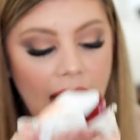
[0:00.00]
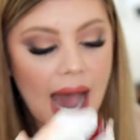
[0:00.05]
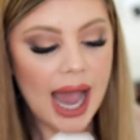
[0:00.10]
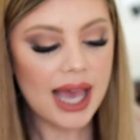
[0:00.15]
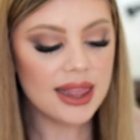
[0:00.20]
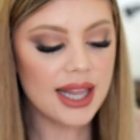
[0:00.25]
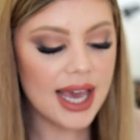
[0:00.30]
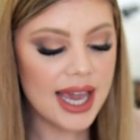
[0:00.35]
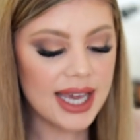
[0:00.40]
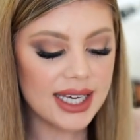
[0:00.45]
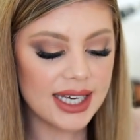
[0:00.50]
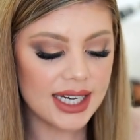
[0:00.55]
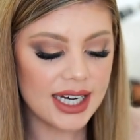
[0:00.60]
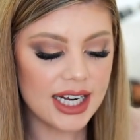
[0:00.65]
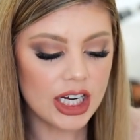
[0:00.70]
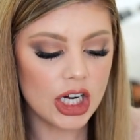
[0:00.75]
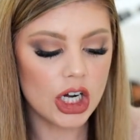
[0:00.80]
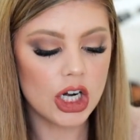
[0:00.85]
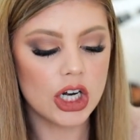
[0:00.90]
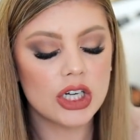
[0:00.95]
I like
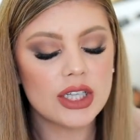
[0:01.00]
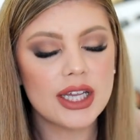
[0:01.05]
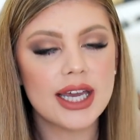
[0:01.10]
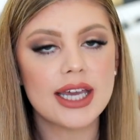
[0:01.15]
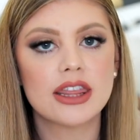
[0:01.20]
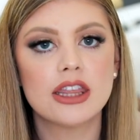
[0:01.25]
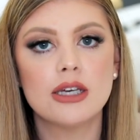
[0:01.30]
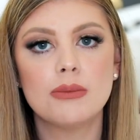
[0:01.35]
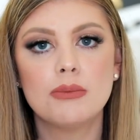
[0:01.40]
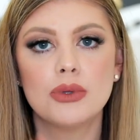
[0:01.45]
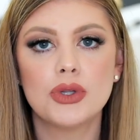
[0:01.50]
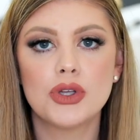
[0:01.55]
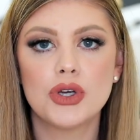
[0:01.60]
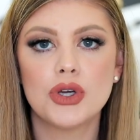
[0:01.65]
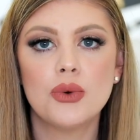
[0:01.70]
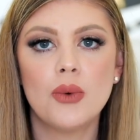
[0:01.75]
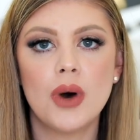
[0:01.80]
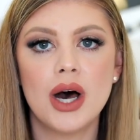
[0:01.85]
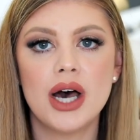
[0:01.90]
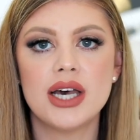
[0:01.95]
getting her like the
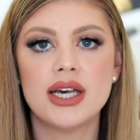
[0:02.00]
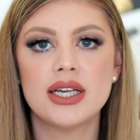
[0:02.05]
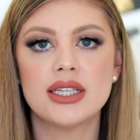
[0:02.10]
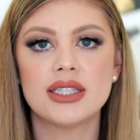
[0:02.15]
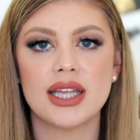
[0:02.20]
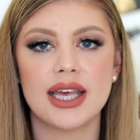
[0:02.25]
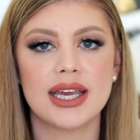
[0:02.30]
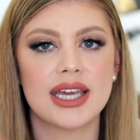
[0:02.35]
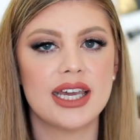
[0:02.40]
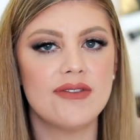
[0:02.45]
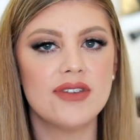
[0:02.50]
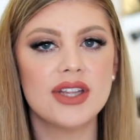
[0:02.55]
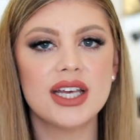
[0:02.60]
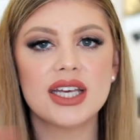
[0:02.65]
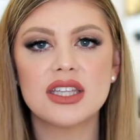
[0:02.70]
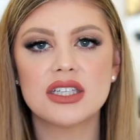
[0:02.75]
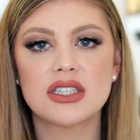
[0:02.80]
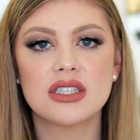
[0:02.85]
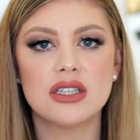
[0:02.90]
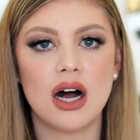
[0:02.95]
blue ones, like even
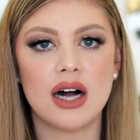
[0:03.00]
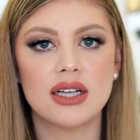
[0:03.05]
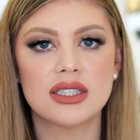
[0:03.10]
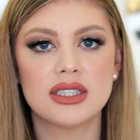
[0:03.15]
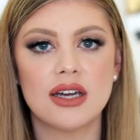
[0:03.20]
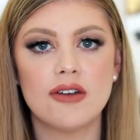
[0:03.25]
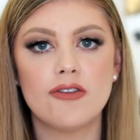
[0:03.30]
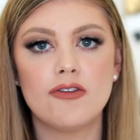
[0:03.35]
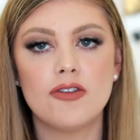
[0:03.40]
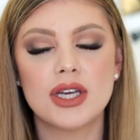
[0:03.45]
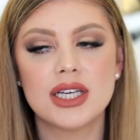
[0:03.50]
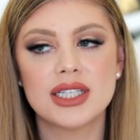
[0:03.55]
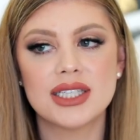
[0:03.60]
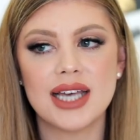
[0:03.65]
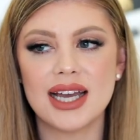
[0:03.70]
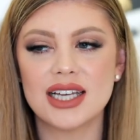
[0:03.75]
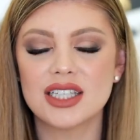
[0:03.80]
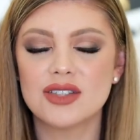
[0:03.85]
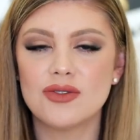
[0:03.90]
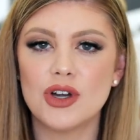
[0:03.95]
like the sloth stuff, because
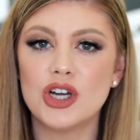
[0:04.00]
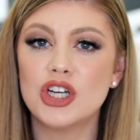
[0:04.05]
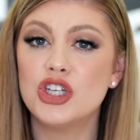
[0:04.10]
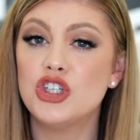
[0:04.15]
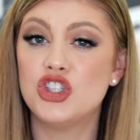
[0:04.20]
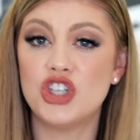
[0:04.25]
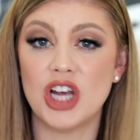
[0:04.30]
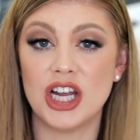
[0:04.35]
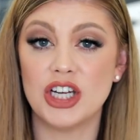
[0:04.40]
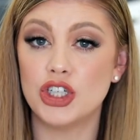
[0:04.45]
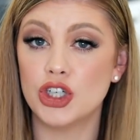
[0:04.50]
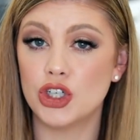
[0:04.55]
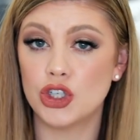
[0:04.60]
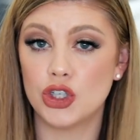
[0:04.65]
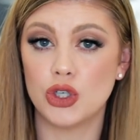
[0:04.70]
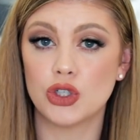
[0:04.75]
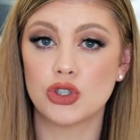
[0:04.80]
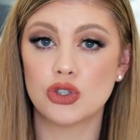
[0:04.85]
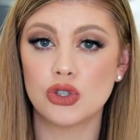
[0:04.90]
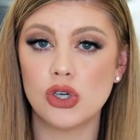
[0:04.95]
that is very gender
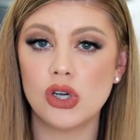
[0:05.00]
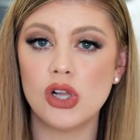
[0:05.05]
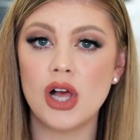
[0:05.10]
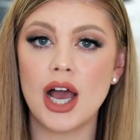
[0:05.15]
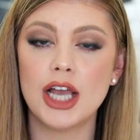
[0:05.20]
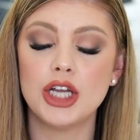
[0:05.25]
neutral.